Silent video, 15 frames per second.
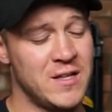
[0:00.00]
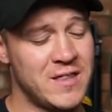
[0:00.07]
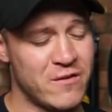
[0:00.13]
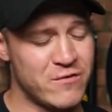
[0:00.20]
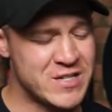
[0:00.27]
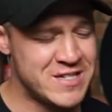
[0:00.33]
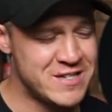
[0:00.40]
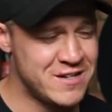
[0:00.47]

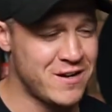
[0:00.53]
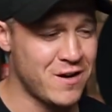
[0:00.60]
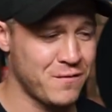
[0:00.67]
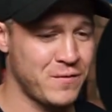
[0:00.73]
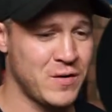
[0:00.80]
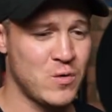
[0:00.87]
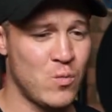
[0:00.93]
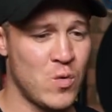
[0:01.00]
There is
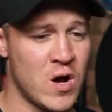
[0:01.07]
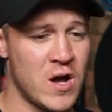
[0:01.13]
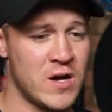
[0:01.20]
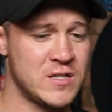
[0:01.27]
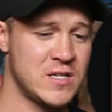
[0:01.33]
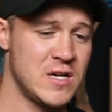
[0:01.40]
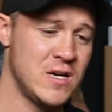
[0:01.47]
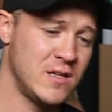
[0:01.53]
nothing
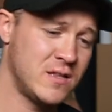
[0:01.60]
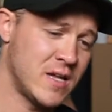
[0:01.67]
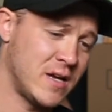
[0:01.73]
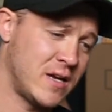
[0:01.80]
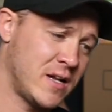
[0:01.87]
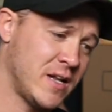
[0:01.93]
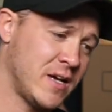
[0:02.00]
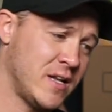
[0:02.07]
worse
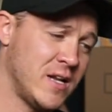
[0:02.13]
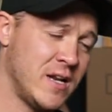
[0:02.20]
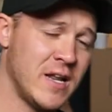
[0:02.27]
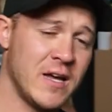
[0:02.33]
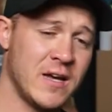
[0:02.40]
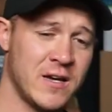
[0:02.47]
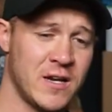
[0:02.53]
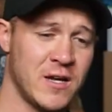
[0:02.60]
than clicking a
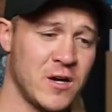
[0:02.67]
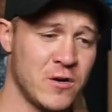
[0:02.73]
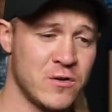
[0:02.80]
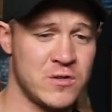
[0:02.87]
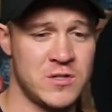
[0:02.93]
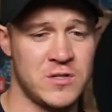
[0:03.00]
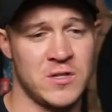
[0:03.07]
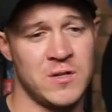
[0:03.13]
link and it
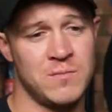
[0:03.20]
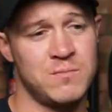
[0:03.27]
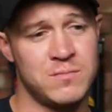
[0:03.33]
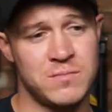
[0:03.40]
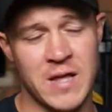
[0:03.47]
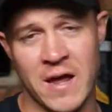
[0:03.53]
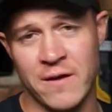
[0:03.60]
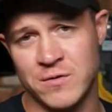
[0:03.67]
goes to
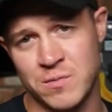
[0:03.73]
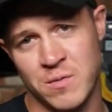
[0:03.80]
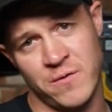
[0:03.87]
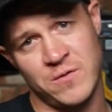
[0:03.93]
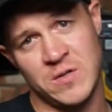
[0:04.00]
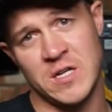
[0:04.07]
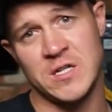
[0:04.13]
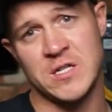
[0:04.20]

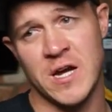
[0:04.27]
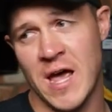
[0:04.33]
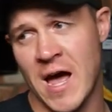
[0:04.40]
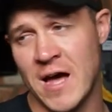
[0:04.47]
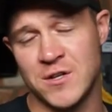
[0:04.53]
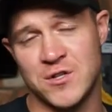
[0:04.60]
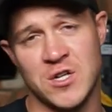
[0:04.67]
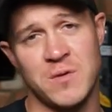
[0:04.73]

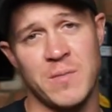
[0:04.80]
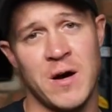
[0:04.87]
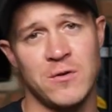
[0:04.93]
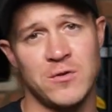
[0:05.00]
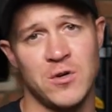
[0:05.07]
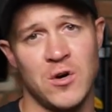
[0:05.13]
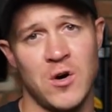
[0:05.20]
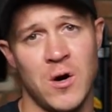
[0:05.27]

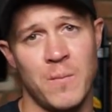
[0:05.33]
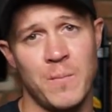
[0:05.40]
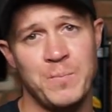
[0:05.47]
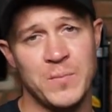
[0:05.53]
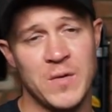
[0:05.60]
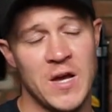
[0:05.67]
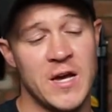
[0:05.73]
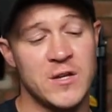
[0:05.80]
davesmithdj@gmail.com.
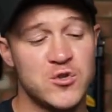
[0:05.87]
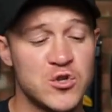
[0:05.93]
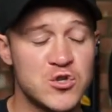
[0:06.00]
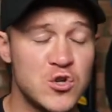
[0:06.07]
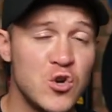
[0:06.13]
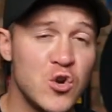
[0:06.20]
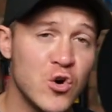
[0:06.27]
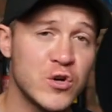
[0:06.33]
It
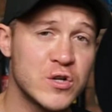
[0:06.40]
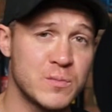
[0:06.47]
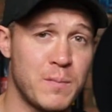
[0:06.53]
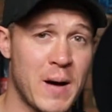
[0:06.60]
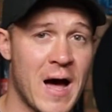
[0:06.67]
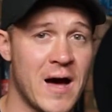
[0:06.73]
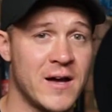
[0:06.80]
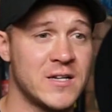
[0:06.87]
just looks
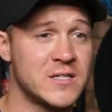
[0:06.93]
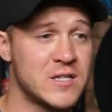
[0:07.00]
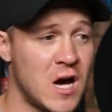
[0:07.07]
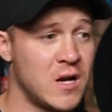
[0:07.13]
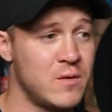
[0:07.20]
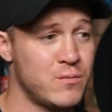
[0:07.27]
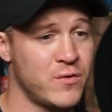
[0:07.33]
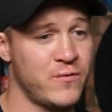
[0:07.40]
bad. It's
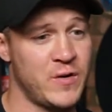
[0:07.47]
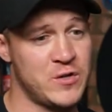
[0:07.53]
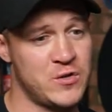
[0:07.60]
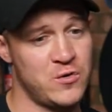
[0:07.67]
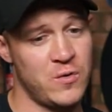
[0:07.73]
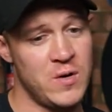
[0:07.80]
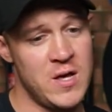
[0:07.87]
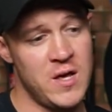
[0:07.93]

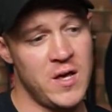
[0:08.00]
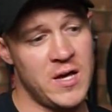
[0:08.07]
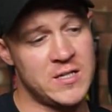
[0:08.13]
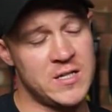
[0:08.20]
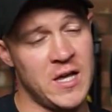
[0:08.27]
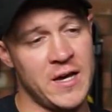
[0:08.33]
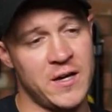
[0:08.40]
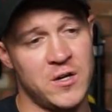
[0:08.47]
unprofessional.
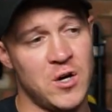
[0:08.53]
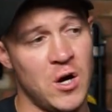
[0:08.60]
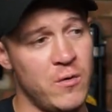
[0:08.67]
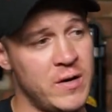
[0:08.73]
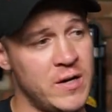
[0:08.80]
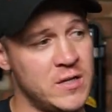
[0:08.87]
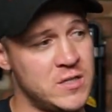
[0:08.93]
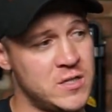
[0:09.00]
It's like
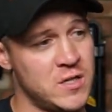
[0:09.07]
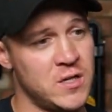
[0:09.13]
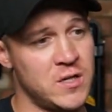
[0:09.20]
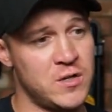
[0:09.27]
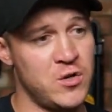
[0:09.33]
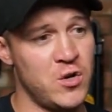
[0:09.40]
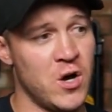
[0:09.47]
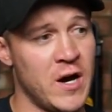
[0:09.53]
going
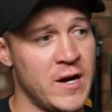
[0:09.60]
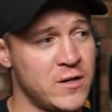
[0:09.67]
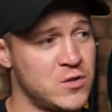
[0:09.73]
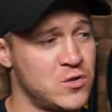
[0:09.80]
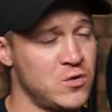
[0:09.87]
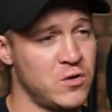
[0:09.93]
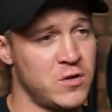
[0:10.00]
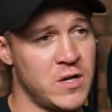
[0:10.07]
into Nike
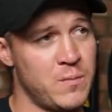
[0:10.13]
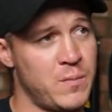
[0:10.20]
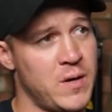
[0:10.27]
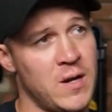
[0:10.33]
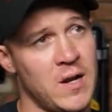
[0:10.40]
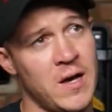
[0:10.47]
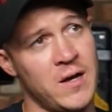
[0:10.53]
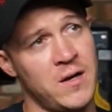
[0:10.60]
store and it
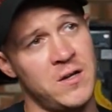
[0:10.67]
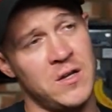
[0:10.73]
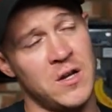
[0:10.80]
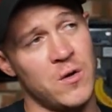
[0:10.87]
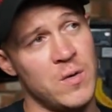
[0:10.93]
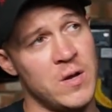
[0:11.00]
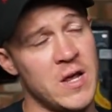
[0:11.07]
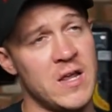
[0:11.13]
being like, you
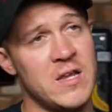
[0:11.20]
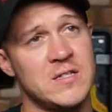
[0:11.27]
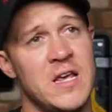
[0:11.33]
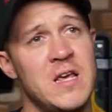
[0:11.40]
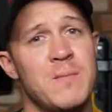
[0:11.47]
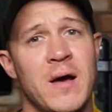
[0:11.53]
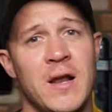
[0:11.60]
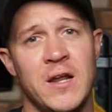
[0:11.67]
know,
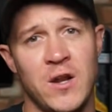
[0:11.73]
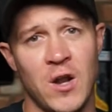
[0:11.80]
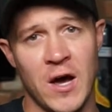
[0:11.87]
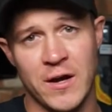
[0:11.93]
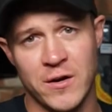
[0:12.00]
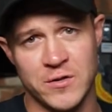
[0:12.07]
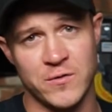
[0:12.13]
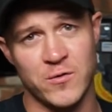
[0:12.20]
emailing
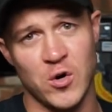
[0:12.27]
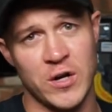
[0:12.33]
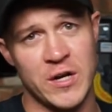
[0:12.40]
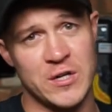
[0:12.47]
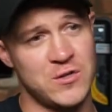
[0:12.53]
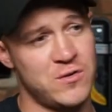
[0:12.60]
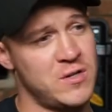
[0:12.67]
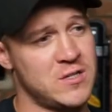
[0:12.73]
Nike because you've got an
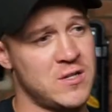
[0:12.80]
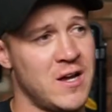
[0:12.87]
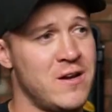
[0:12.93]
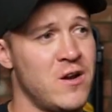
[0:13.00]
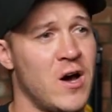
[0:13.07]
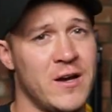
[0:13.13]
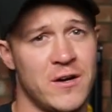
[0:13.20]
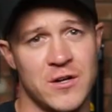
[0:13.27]
issue and it's like
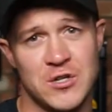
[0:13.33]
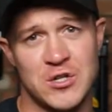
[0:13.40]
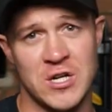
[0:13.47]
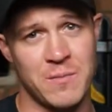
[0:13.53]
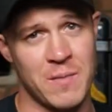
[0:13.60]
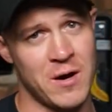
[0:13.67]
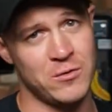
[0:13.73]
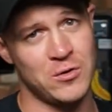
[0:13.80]

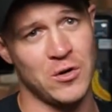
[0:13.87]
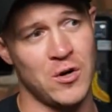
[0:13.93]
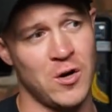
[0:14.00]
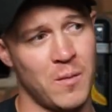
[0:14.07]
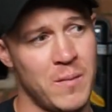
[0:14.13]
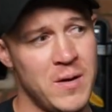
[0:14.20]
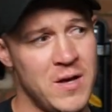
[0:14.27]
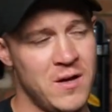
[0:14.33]

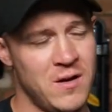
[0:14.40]
nike@gmail.com.